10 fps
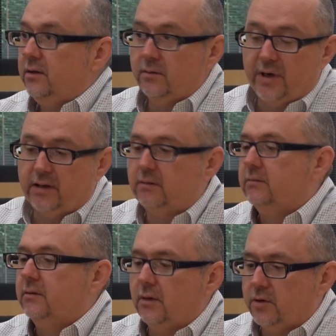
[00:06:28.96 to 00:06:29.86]
You might
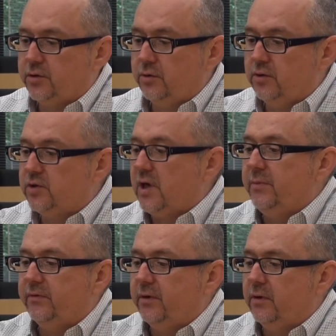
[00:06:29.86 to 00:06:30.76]
also use
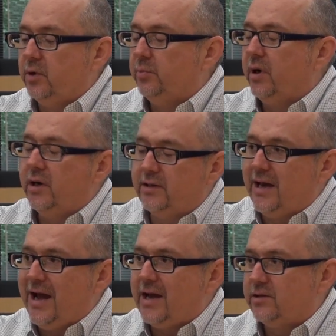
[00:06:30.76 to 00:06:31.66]
some of it on your
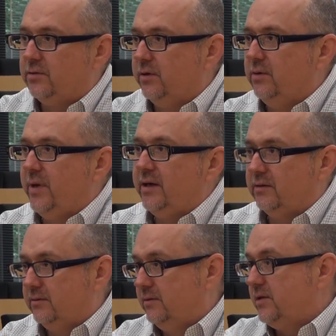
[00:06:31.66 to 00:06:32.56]
podcast, or you might
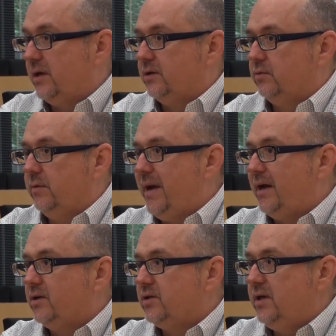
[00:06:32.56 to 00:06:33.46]
sell it to a
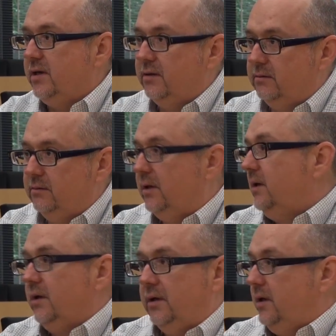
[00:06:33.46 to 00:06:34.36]
magazine
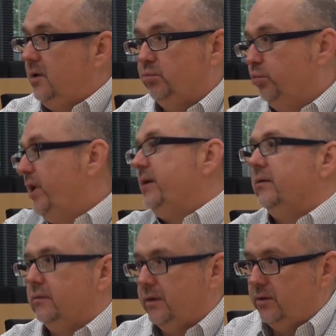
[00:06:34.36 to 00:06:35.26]
in
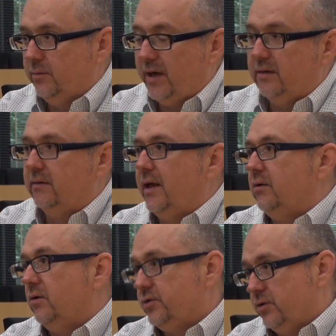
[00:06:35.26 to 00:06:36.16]
Britain, and you might
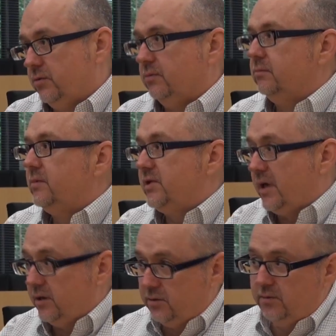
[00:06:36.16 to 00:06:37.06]
then also
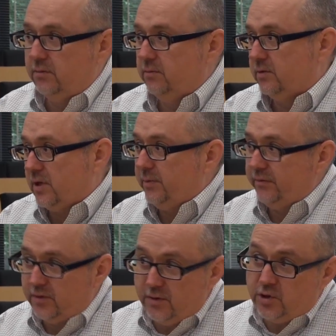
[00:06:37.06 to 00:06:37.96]
sell some
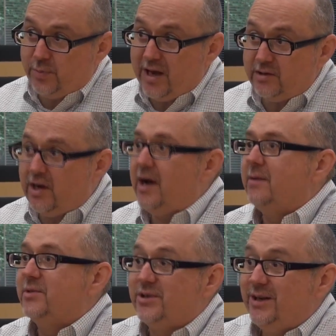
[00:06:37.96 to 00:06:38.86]
of it to the Japan
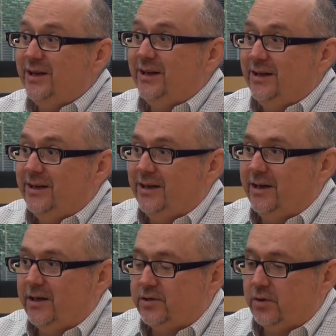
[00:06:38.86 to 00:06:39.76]
Times.
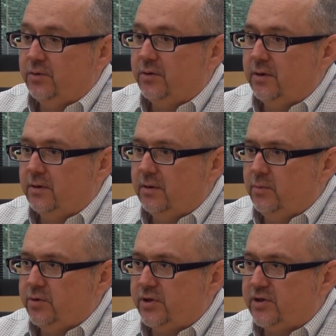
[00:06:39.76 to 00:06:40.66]
So the
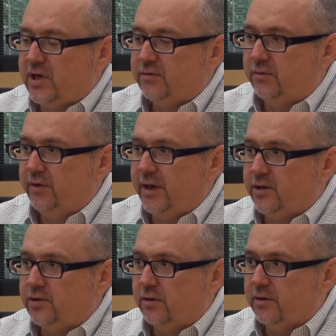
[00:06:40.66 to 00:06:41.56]
most successful
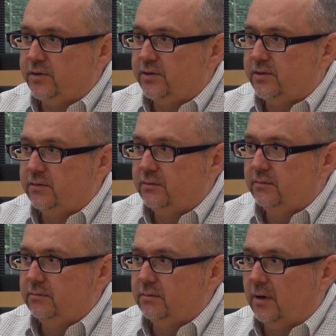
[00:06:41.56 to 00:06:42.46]
freelance journalists
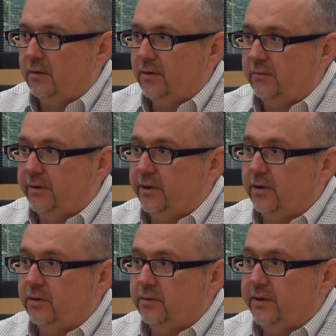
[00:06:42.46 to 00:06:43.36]
are very
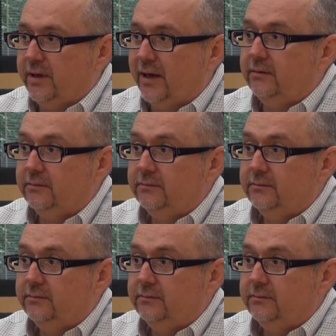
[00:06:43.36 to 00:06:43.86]
good at doing that.